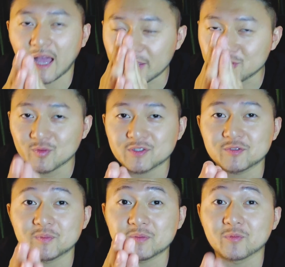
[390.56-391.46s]
I do want
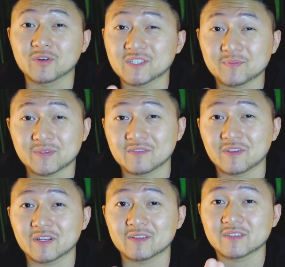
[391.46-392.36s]
to be more
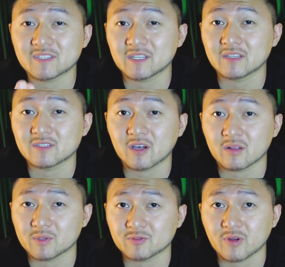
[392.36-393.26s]
specific on the city
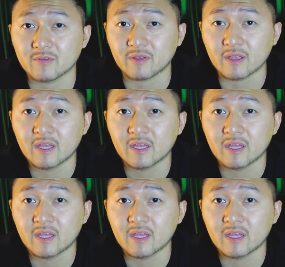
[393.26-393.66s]
autonomous driving.